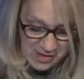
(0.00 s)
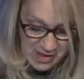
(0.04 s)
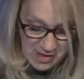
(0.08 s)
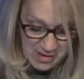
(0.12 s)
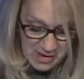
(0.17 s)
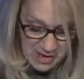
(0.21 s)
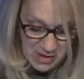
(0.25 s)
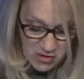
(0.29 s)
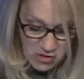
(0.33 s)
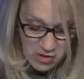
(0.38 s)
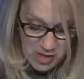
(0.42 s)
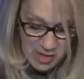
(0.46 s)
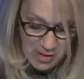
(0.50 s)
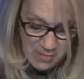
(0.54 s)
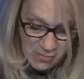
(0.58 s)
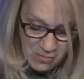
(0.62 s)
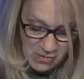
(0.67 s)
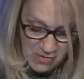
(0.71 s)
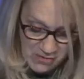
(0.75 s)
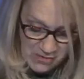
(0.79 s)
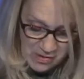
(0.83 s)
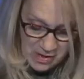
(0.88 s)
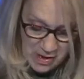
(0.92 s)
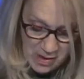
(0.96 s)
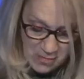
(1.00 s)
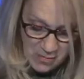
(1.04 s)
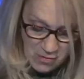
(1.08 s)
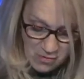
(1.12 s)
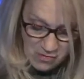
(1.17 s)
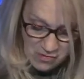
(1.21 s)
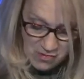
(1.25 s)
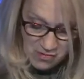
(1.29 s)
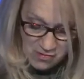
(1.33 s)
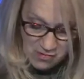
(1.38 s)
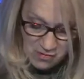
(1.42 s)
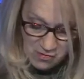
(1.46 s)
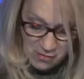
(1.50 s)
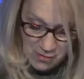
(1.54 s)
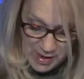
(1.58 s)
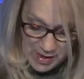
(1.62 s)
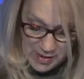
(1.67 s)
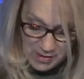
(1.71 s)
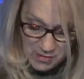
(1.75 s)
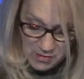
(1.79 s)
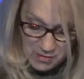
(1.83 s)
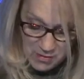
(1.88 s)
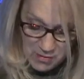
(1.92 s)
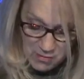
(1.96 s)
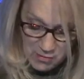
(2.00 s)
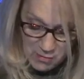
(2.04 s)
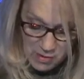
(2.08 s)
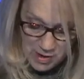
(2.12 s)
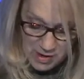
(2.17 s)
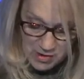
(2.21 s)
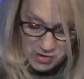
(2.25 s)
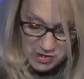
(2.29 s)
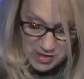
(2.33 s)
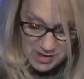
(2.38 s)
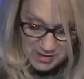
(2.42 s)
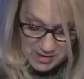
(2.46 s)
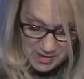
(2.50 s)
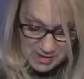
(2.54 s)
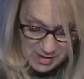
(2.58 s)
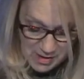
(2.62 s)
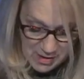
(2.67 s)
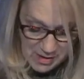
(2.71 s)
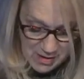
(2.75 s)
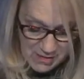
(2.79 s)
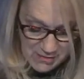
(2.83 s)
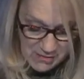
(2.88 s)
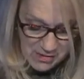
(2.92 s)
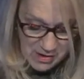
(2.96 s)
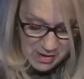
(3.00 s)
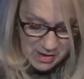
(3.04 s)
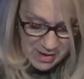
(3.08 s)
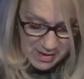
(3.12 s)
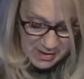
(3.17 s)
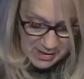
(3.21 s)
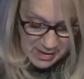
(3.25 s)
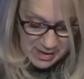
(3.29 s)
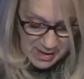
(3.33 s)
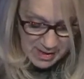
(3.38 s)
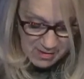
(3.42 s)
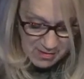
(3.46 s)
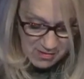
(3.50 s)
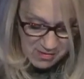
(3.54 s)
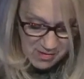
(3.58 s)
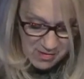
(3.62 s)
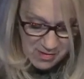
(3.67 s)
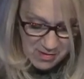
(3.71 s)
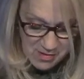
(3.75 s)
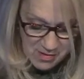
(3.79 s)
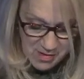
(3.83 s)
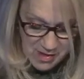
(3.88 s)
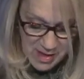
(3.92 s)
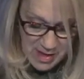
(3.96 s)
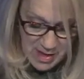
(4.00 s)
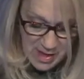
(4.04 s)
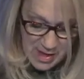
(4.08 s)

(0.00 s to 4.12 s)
County Chamber of Commerce's Greater Washington GovCon Council,